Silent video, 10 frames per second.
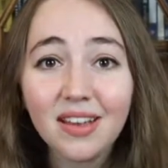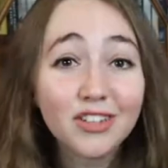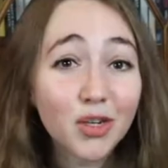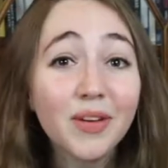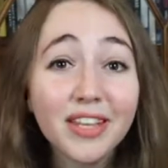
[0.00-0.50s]

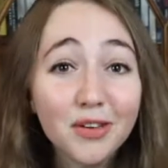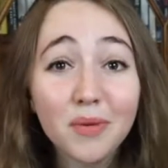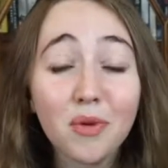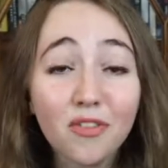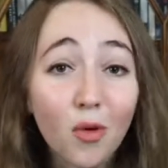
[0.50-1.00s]
Showing that you can
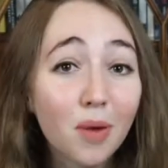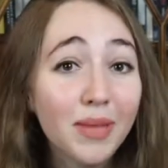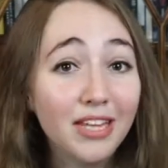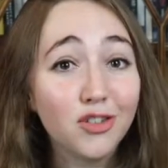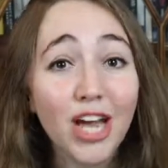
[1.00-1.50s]
perform
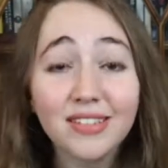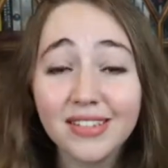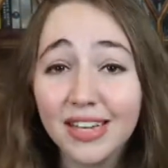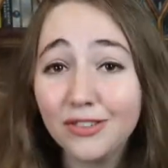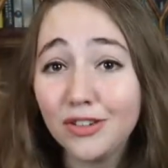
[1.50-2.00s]
a jazz
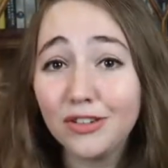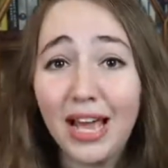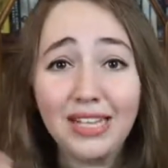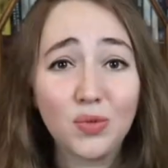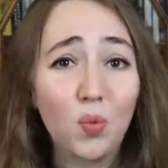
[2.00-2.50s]
standard
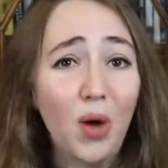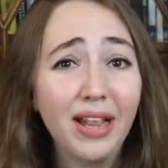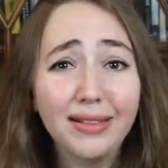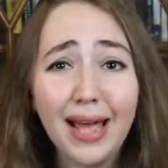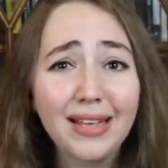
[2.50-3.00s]
as
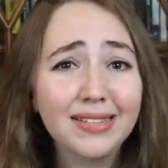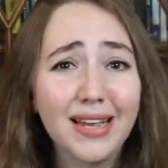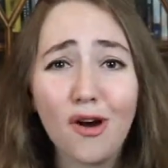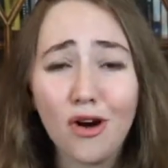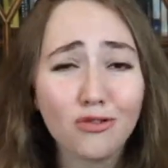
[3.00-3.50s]
well as a
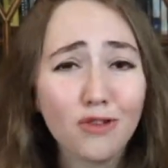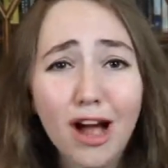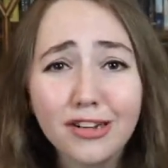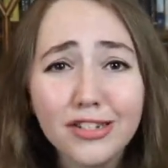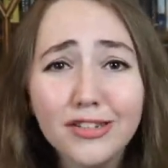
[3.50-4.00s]
hard
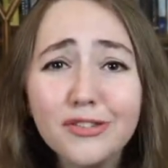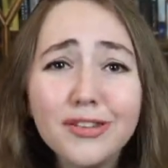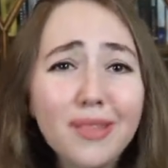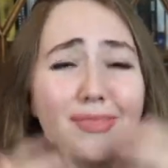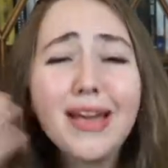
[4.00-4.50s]
rock tune,
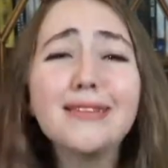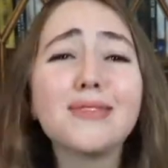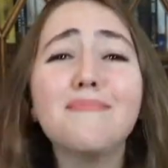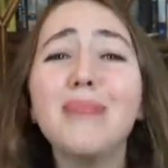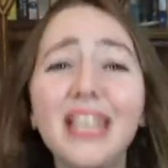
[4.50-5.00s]
that is
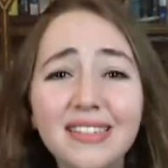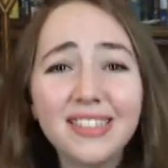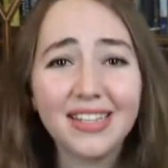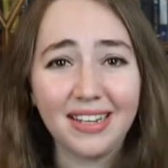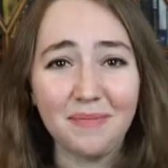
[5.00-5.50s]

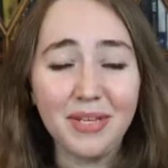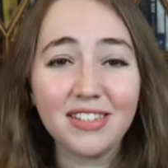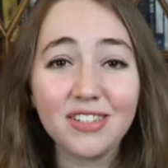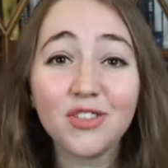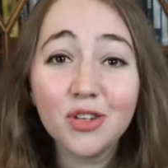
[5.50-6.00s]
amazing because
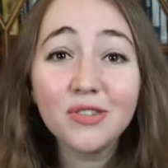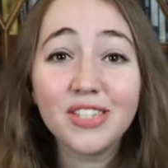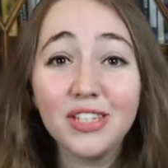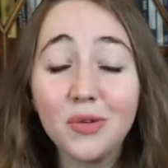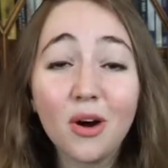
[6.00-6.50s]
it shows that
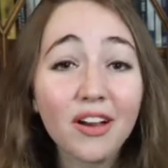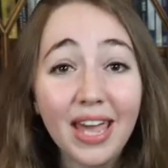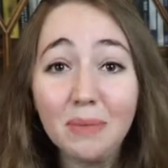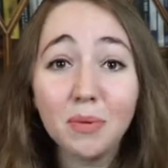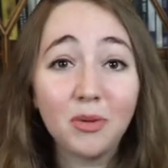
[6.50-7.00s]
you are
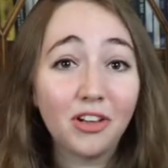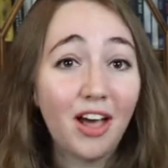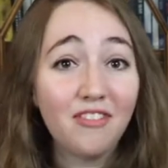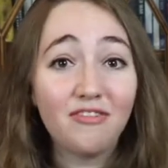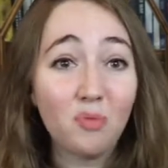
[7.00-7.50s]
capable
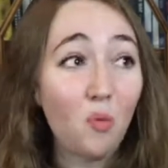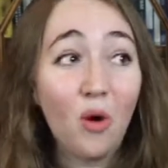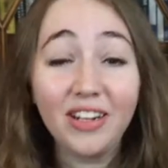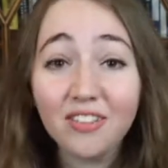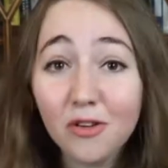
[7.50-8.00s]
of
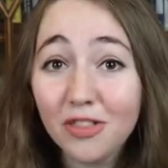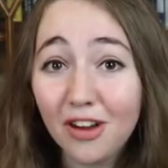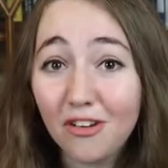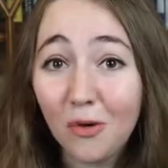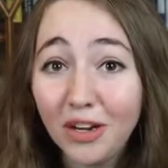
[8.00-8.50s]
whatever
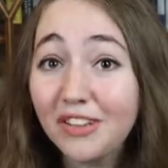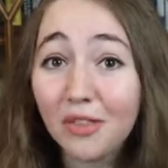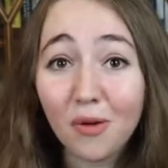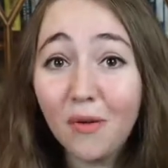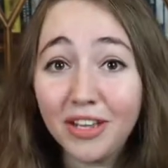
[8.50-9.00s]
they're going to
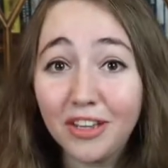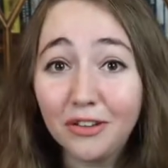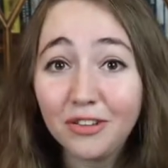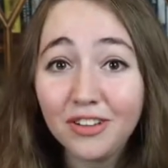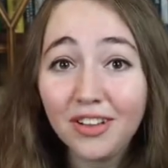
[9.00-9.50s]
throw at you.
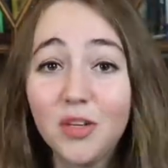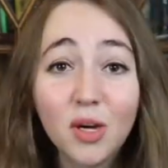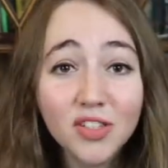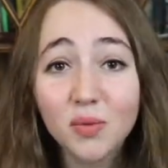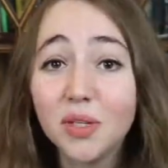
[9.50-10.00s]
You
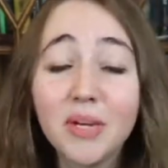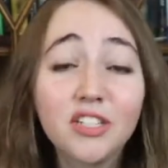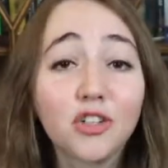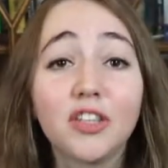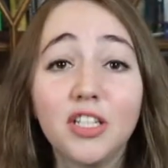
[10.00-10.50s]
also want to make
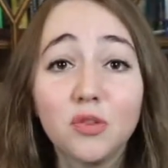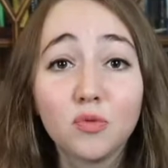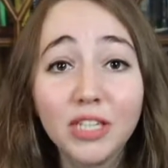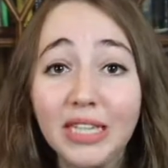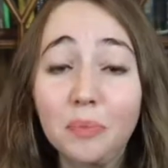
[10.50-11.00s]
sure that you
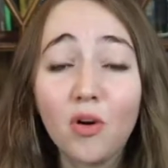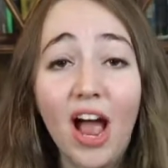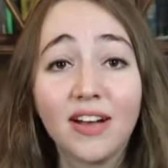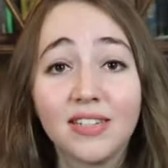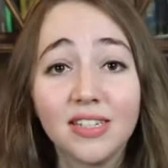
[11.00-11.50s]
really
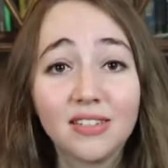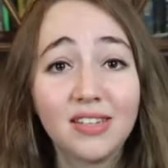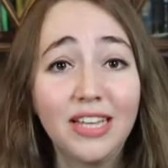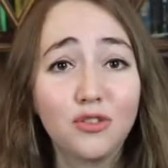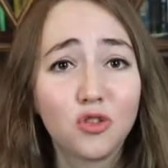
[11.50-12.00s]
practice
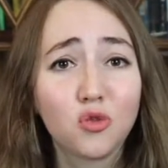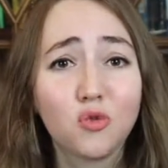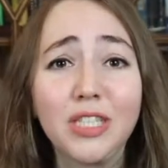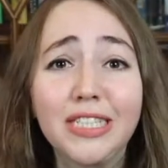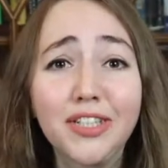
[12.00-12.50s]
and
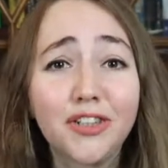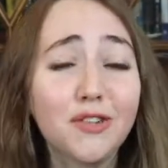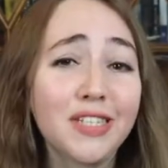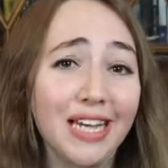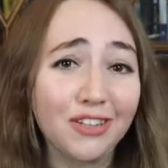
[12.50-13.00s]
drill those
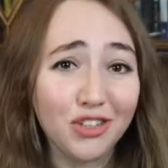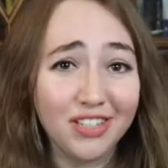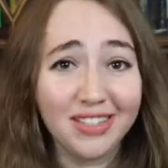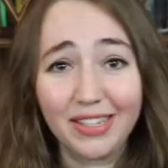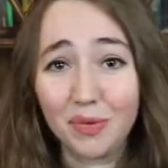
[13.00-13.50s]

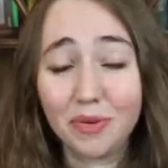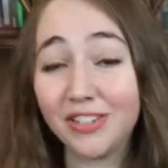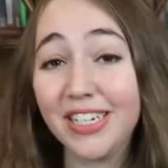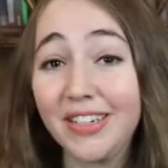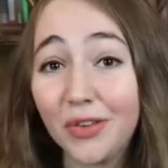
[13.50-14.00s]
sections that are
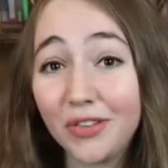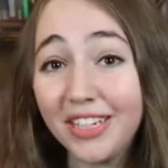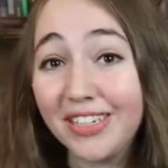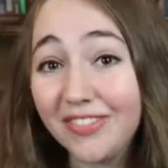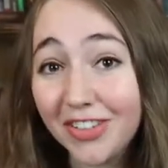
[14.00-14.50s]
particularly
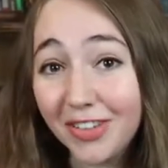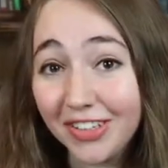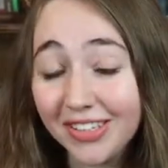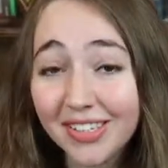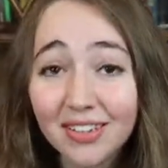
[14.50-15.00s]

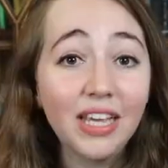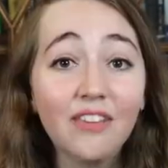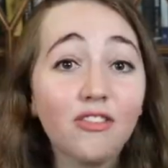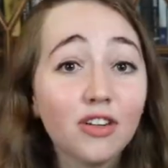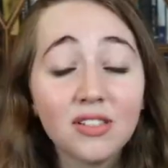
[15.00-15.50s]
difficult. If,
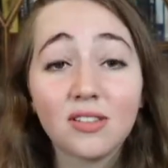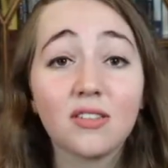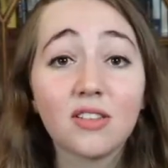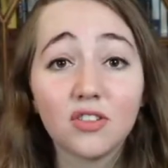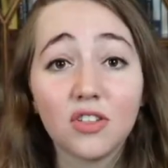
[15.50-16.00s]
for instance,
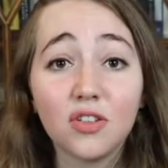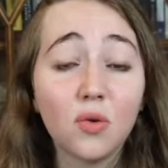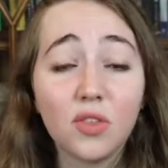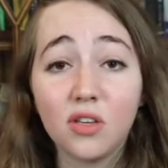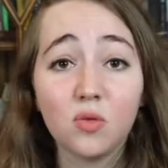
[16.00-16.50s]
there's a note
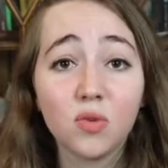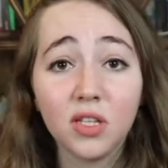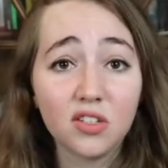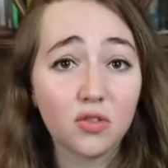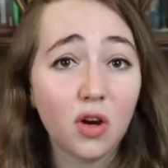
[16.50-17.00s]
that you really
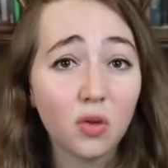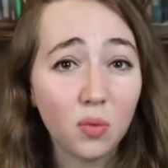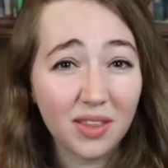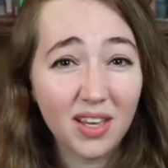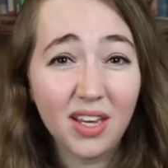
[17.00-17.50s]
struggle
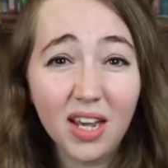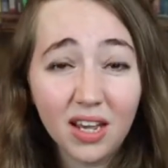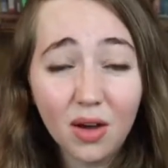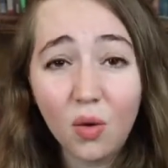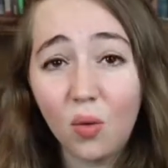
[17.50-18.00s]
with hitting,
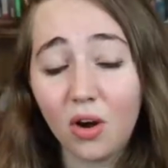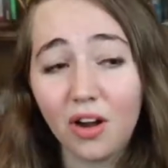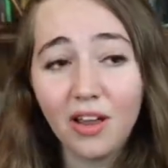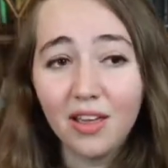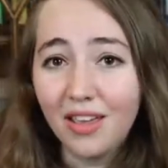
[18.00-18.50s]
or
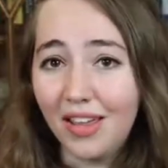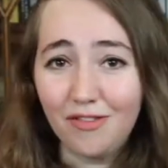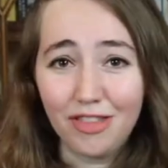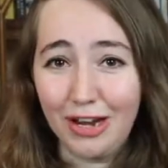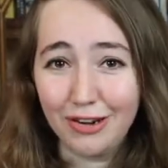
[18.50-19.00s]
if
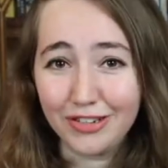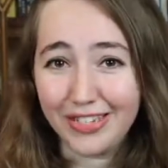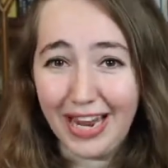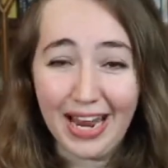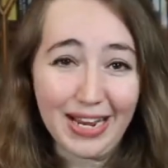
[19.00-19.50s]
there's
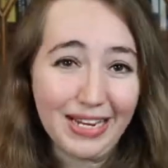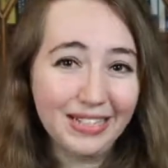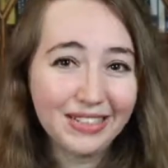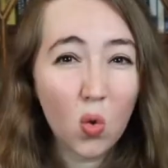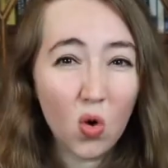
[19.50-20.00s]
a
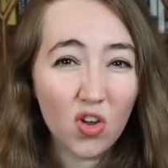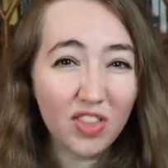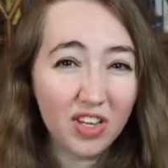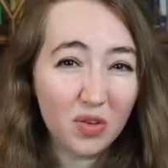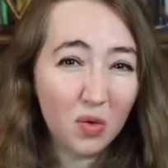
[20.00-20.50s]
chord
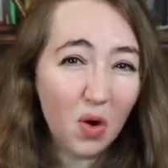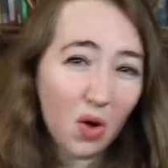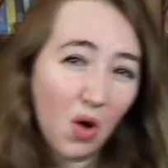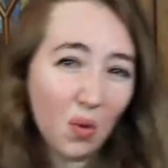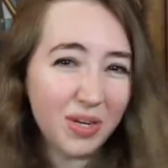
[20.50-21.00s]
that you
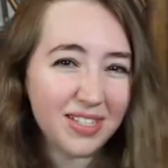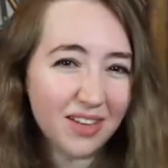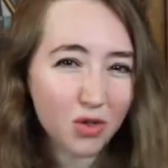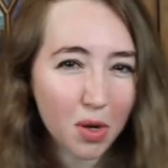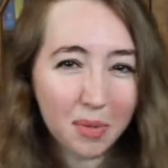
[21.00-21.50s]
always have
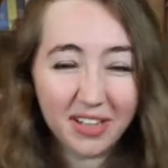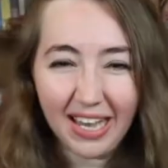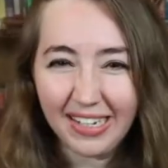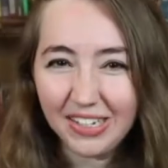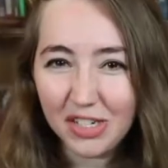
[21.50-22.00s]
trouble
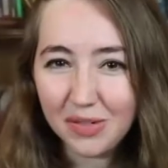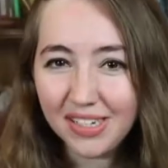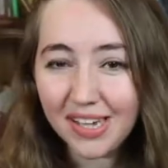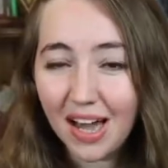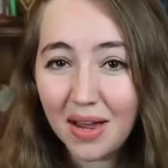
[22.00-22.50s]
getting to in
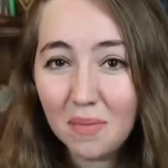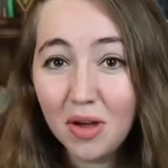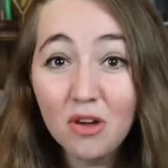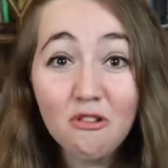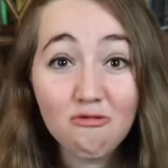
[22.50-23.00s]
time,
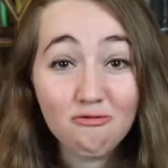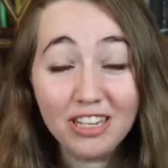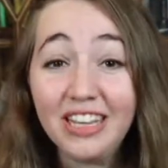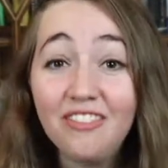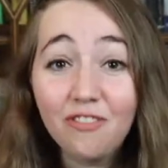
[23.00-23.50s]

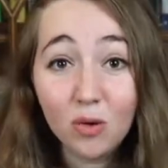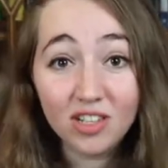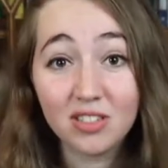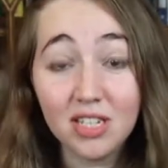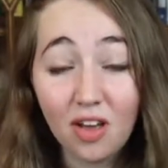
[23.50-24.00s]
really
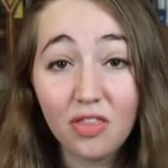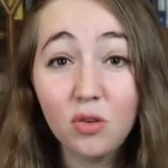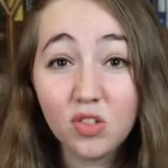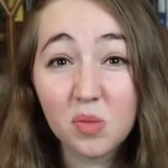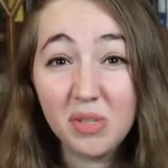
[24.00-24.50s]
focus in on
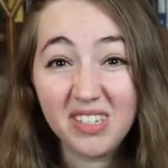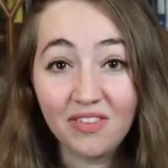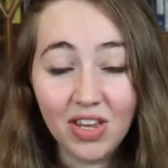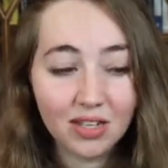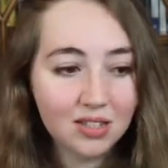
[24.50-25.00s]
those
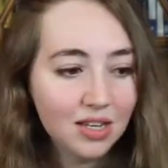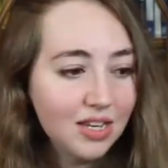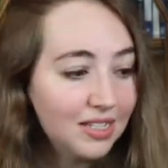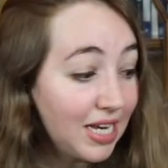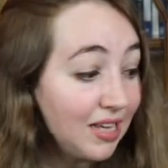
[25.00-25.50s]
specifics.
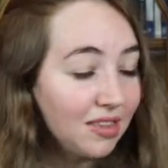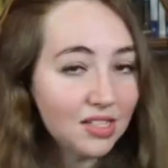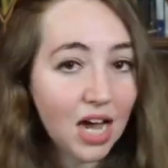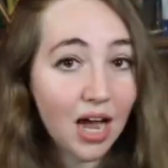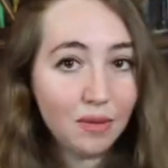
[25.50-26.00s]
Take the
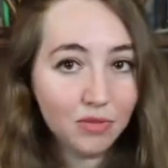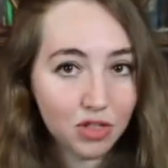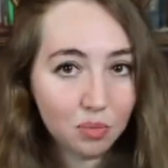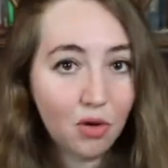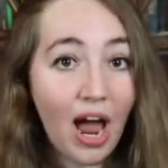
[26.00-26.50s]
time to
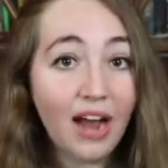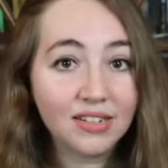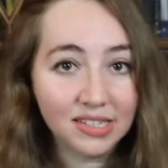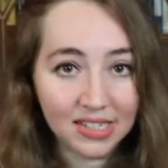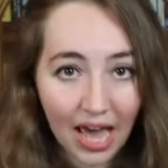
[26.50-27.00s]

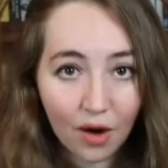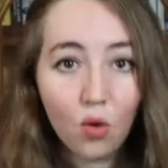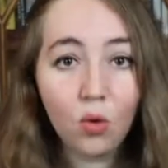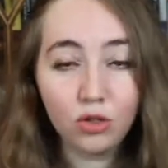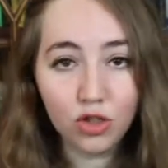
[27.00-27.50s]
practice that
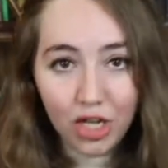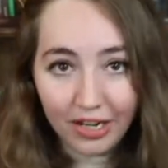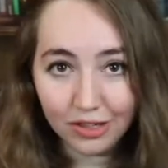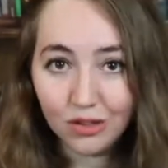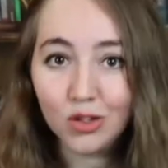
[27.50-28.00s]
chord
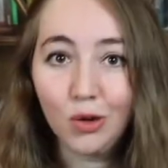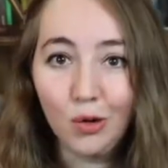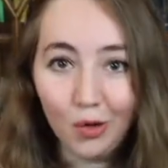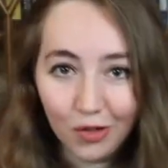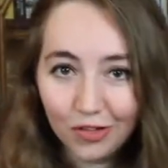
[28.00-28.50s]
change
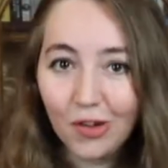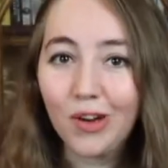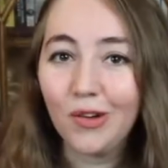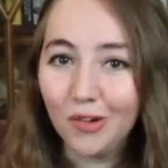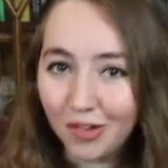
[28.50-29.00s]
over and
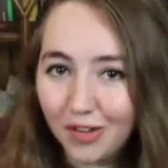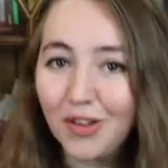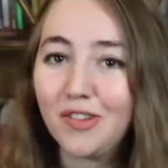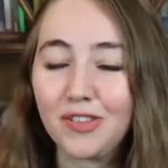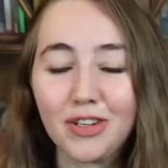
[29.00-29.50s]
over and
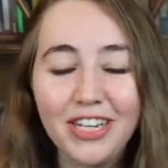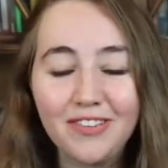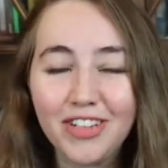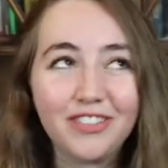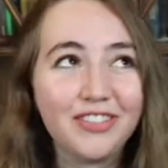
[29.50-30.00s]
over,
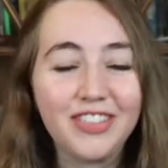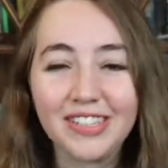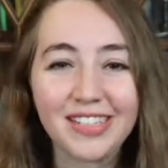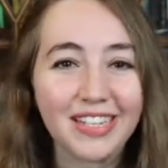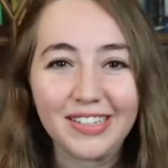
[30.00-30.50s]
even if it feels
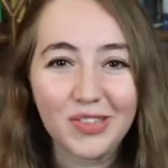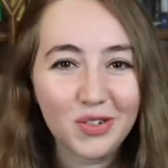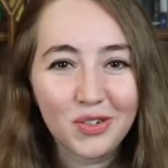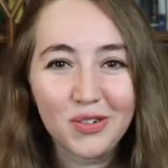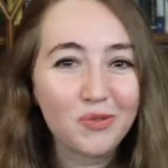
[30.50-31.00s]
like it's
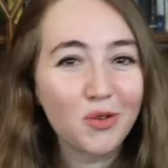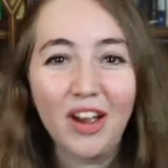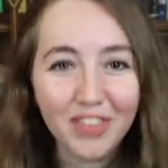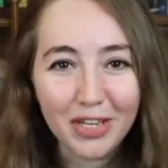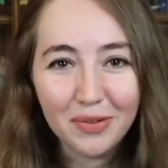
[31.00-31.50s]

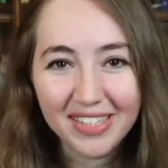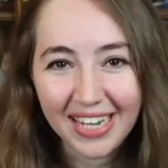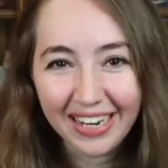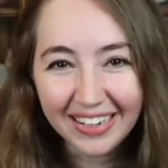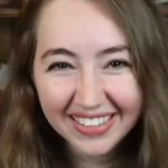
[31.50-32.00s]
driving you
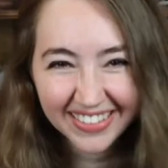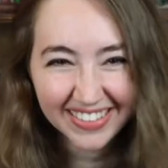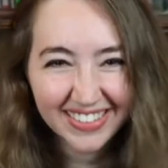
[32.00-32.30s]
insane.